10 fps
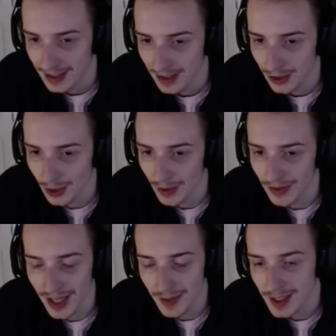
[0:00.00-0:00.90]
So if
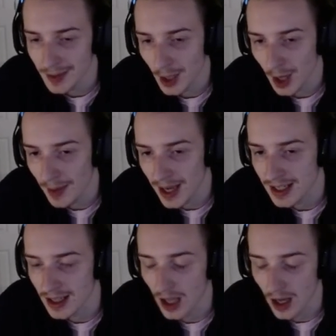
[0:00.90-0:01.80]
the enemy team comp has
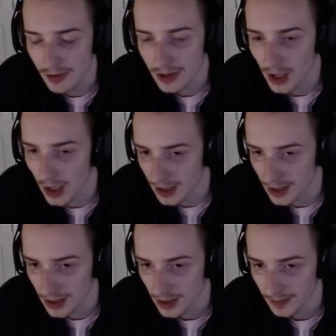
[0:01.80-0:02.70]
a lot of
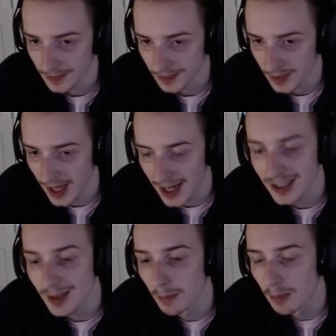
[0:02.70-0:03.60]
stuns, right, and
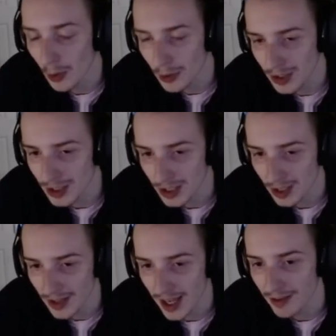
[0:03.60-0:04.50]
it's a bonus
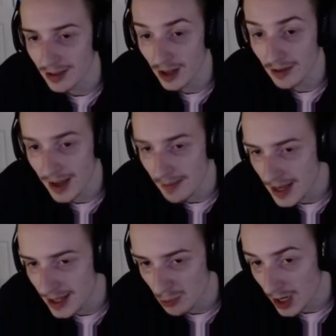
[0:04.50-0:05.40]
if they have a lot of AP
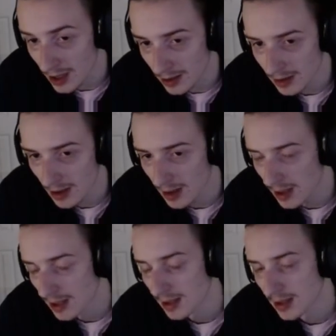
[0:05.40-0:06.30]
as well,
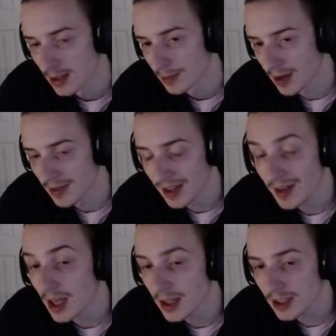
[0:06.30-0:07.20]
but if they have a
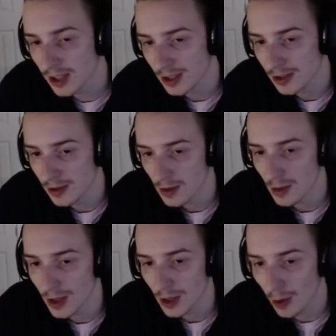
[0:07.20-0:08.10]
lot of stuns, you
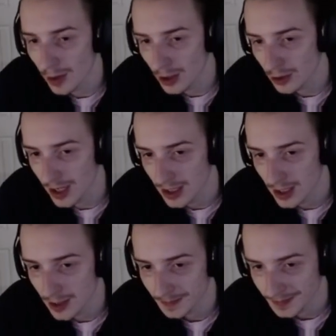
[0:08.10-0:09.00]
can go Merc treads